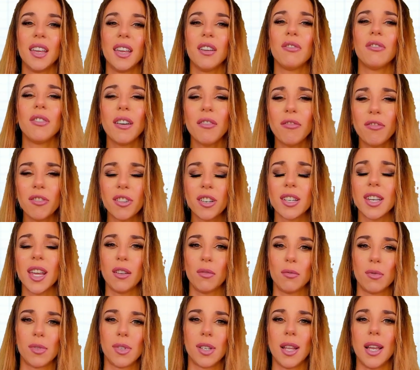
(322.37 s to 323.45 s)
If every
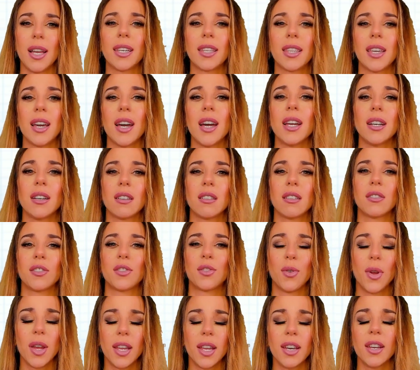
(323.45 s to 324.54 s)
day was like that,
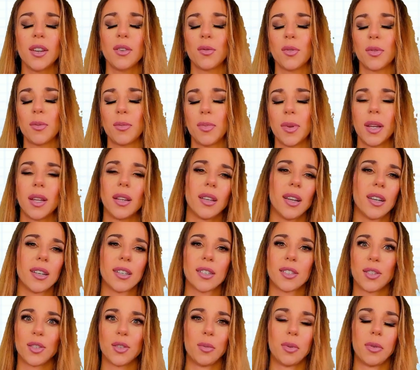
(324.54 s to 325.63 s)
trading would be
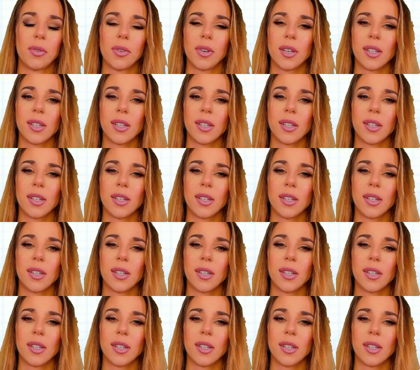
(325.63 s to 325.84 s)
like super